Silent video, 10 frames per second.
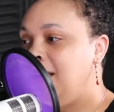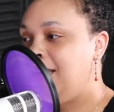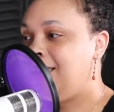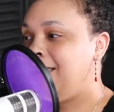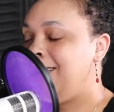
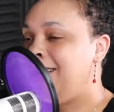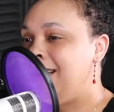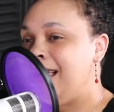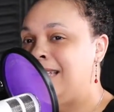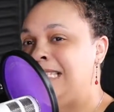And
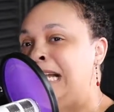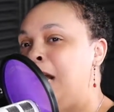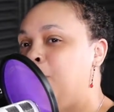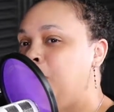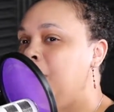then as
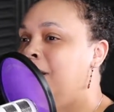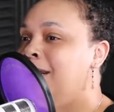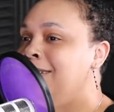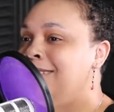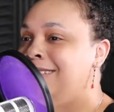time went
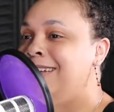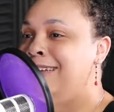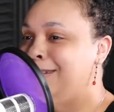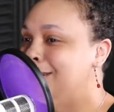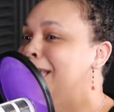on, the
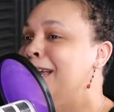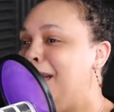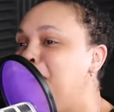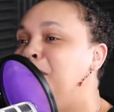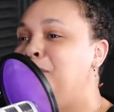other thing
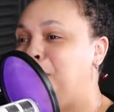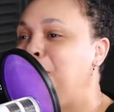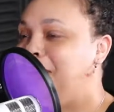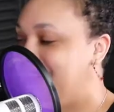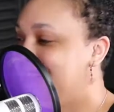I heard
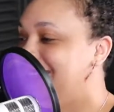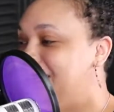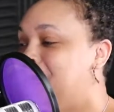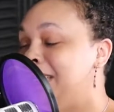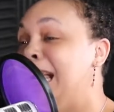
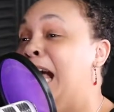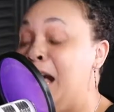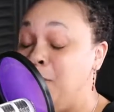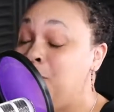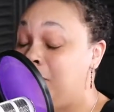repeatedly was that
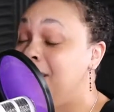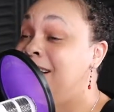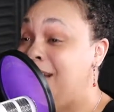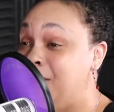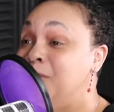I
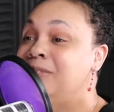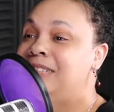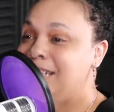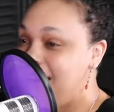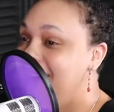would go
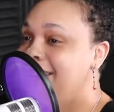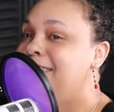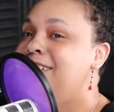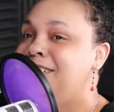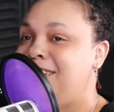to
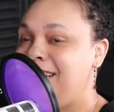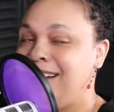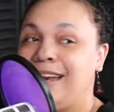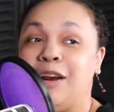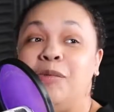college. She
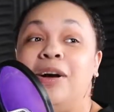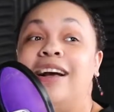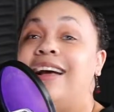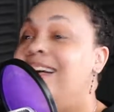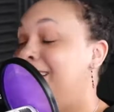didn't care
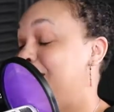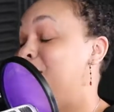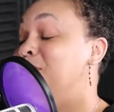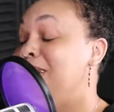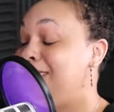what college
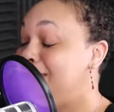I went